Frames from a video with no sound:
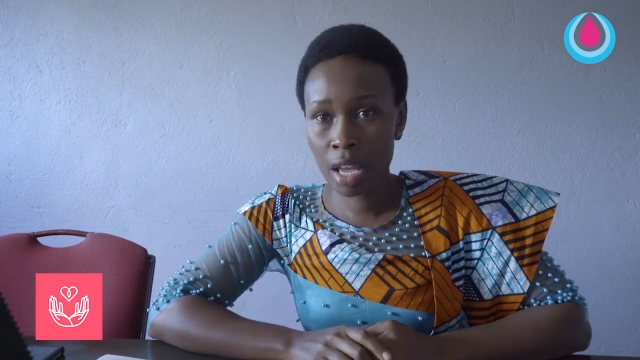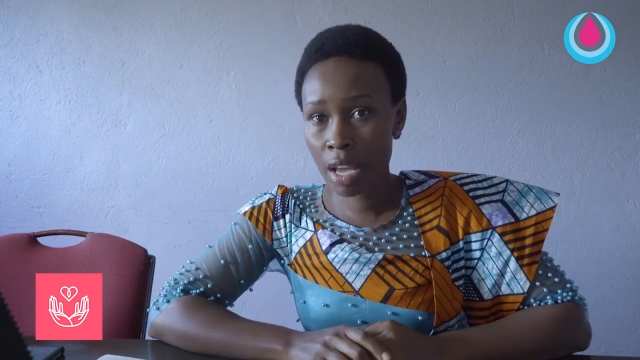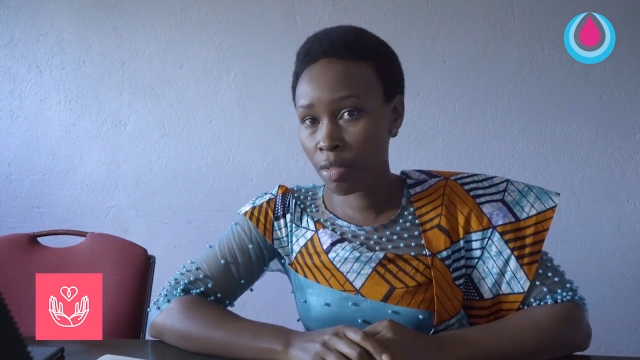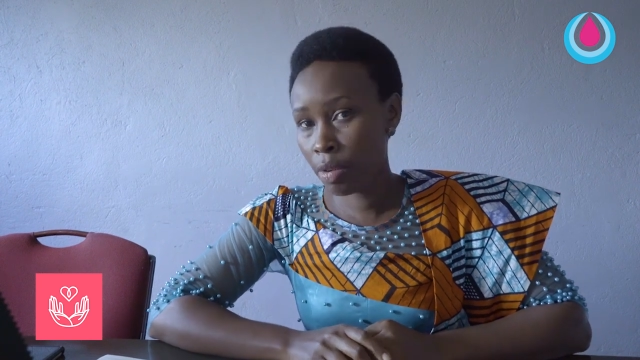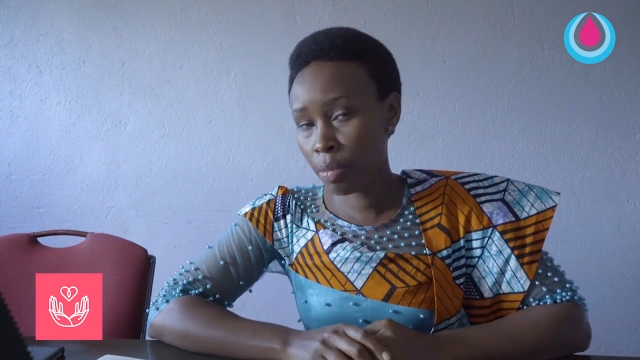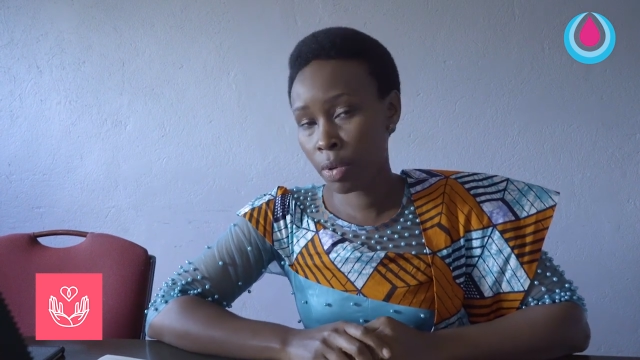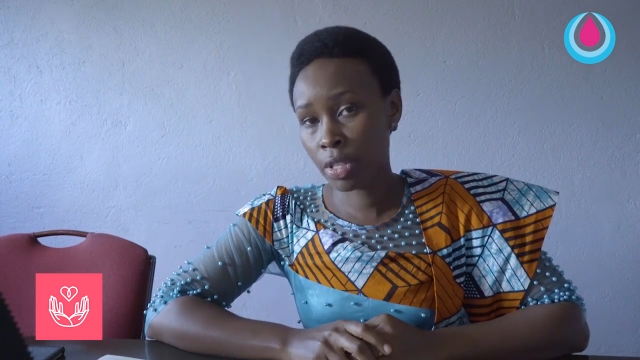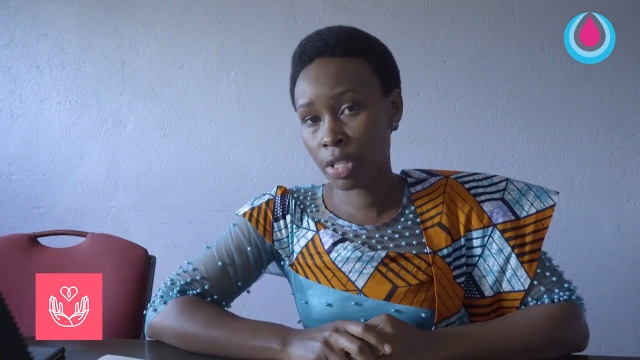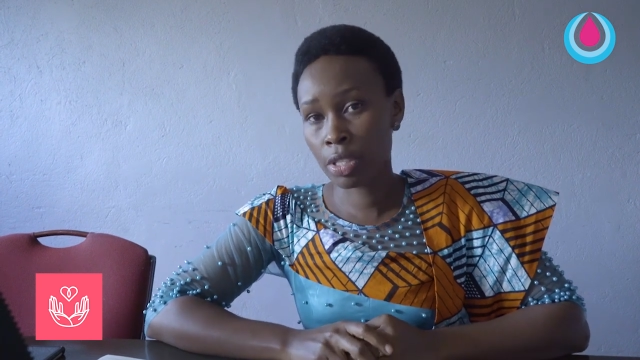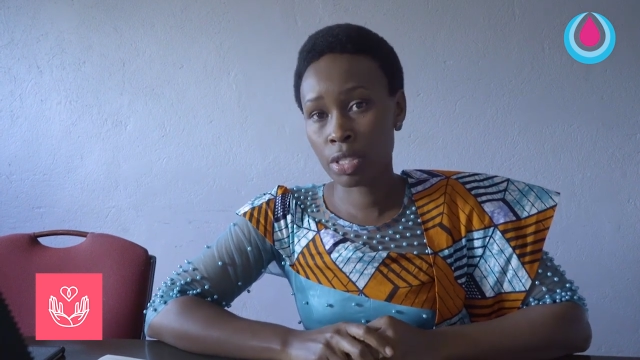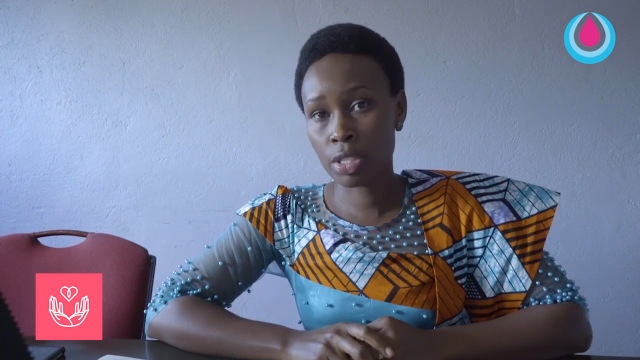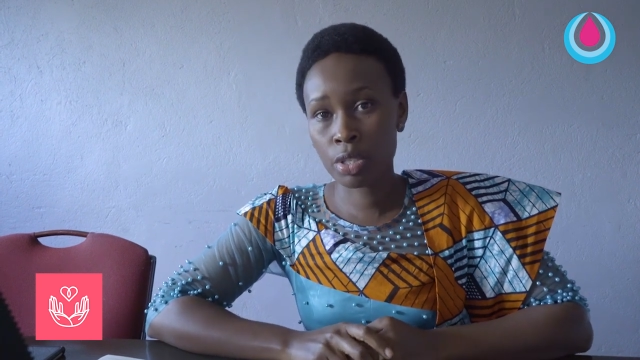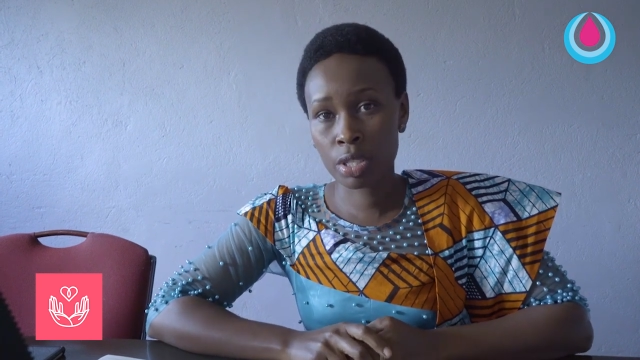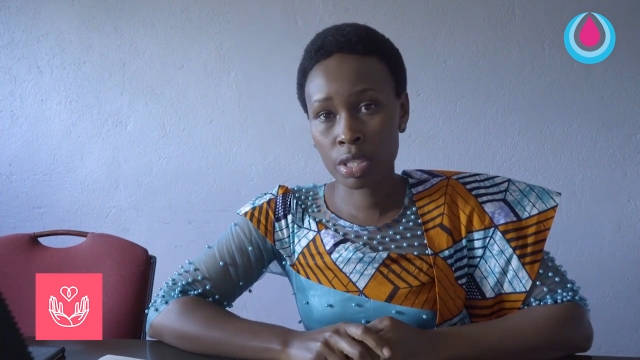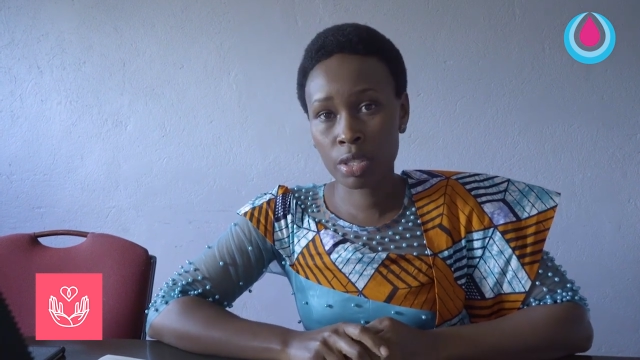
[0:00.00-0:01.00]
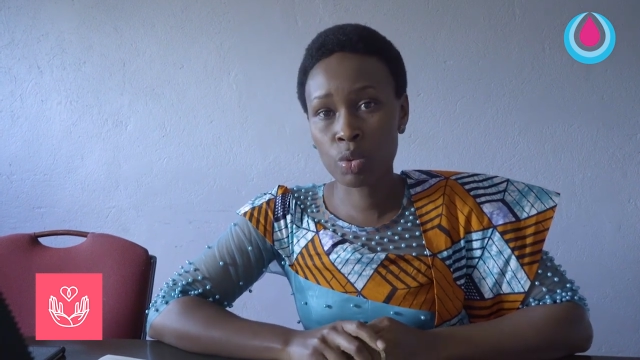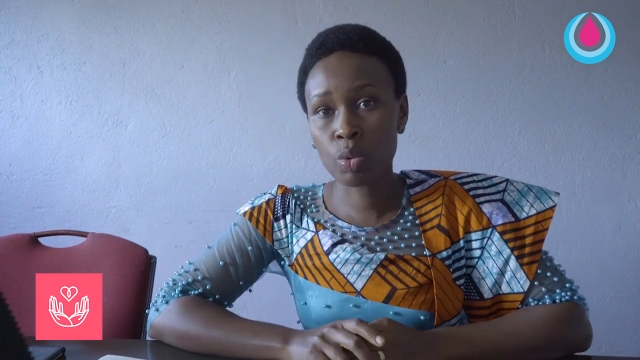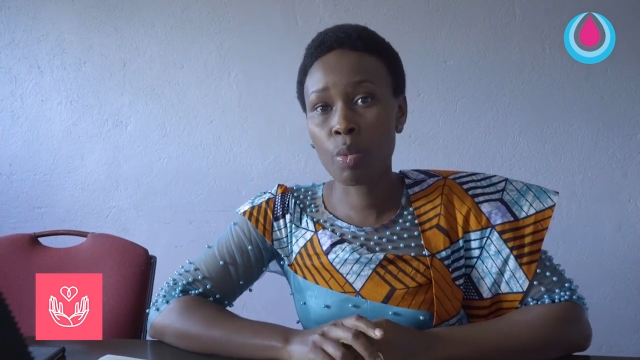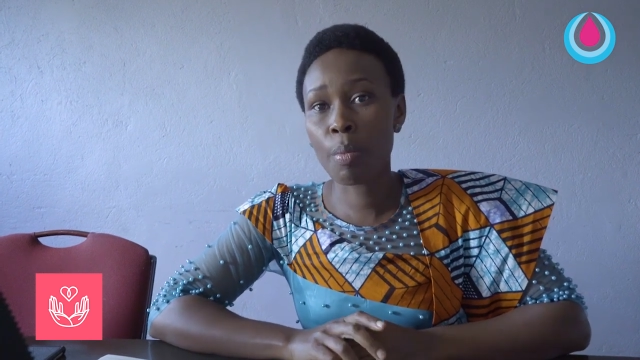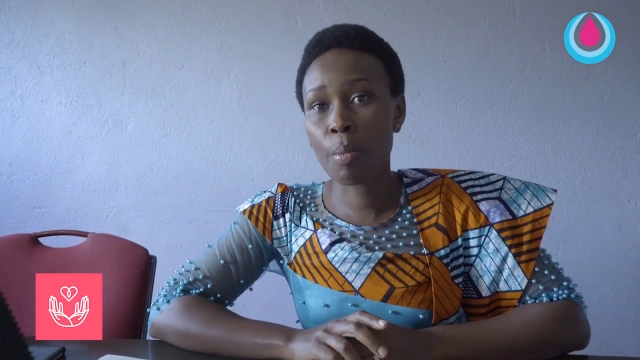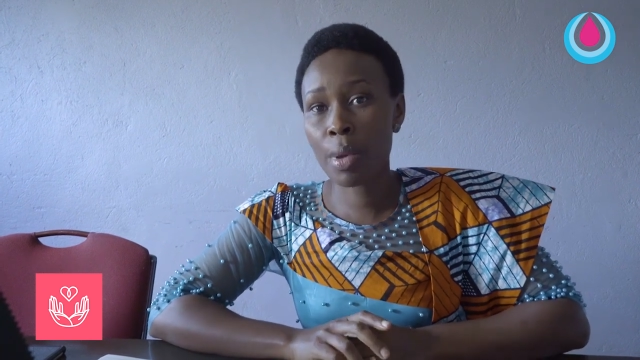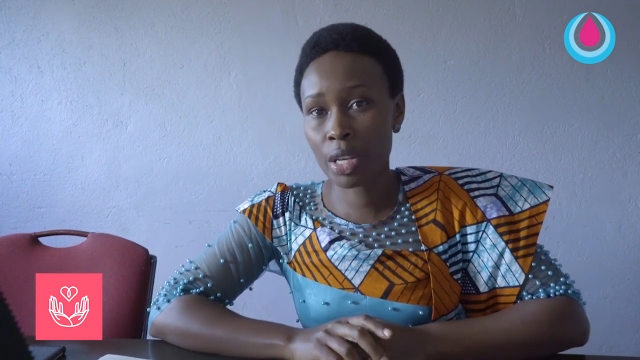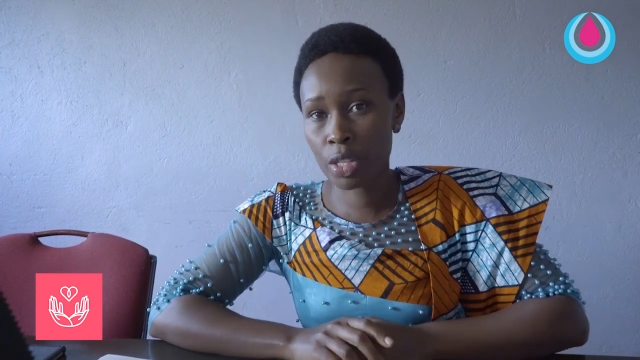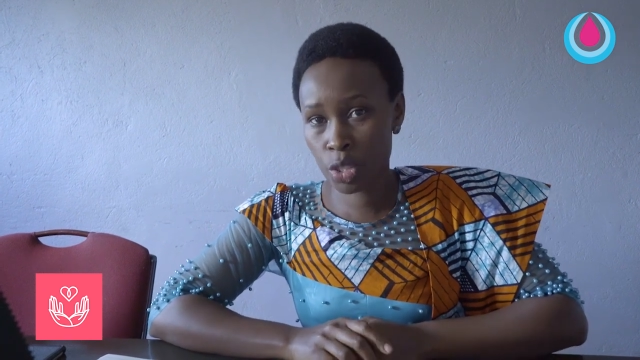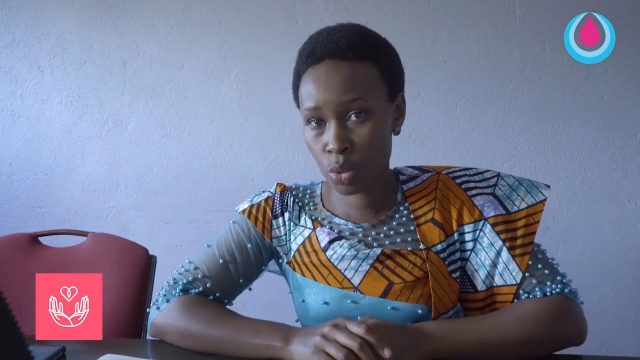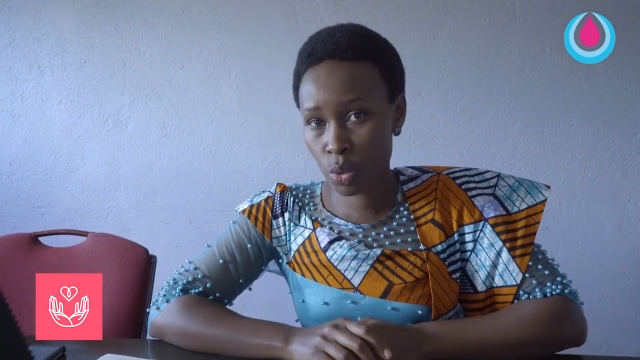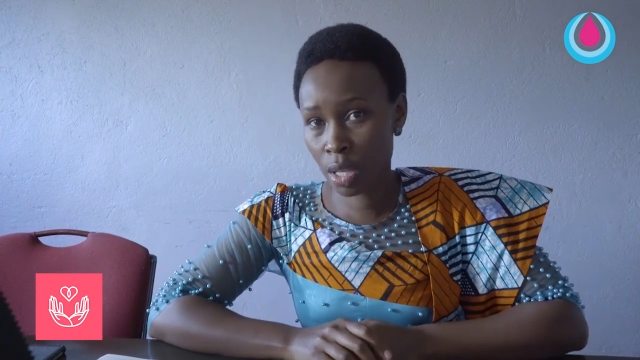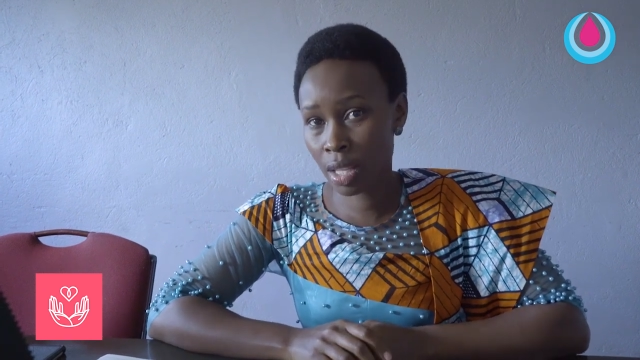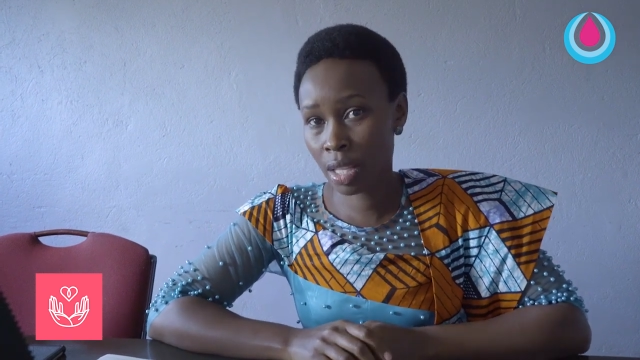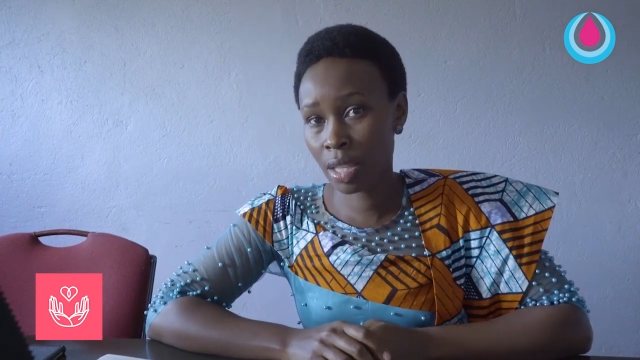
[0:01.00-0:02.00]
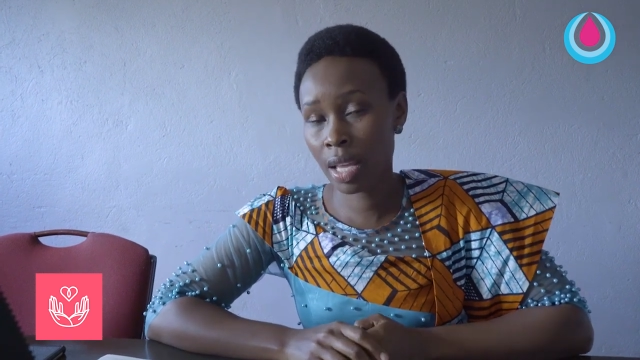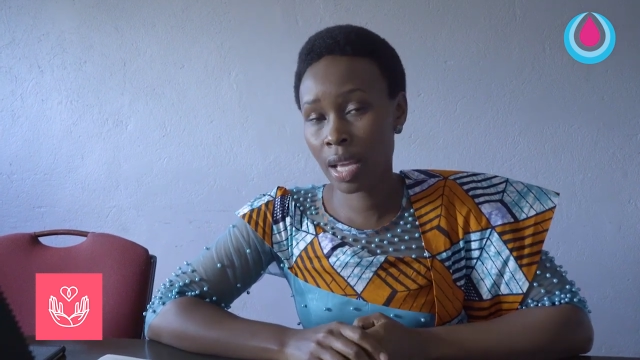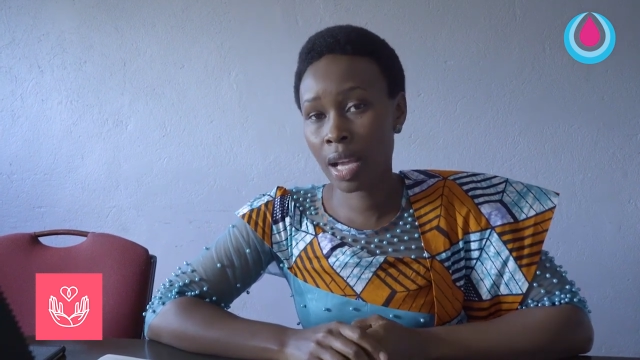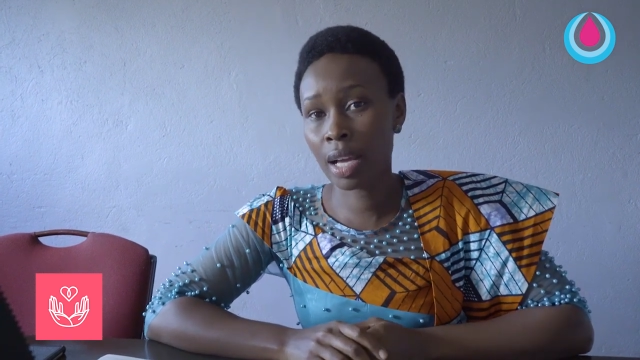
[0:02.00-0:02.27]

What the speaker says: everybody's duty to make sure that they